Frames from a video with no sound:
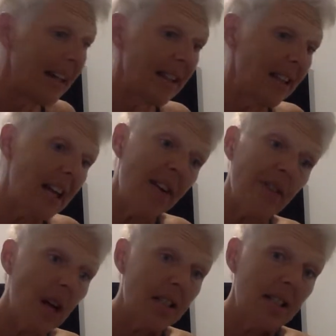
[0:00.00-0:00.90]
think they have
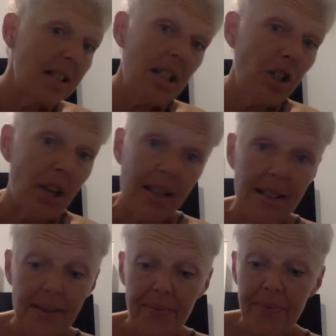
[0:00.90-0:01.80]
lots to teach
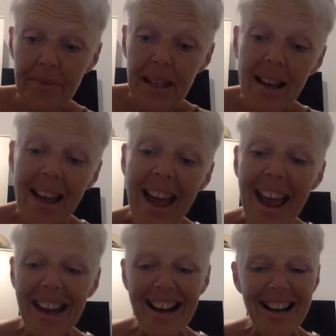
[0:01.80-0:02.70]
us.
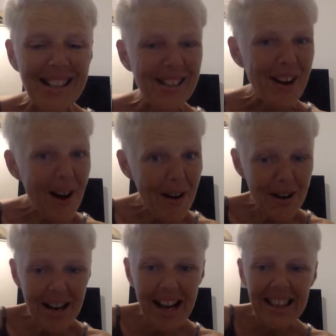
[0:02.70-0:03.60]
And I saw
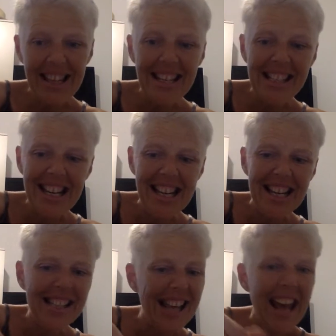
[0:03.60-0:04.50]
her get these
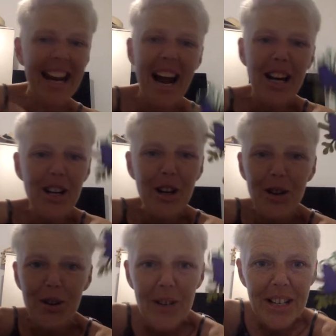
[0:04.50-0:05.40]
keys, and I
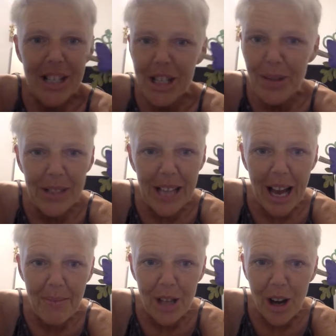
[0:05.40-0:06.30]
knew she was
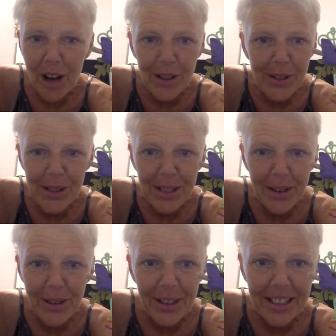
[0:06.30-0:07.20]
up to all sorts of
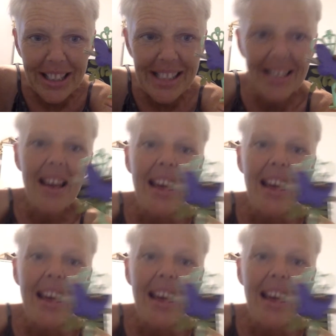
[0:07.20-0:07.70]
no goodness.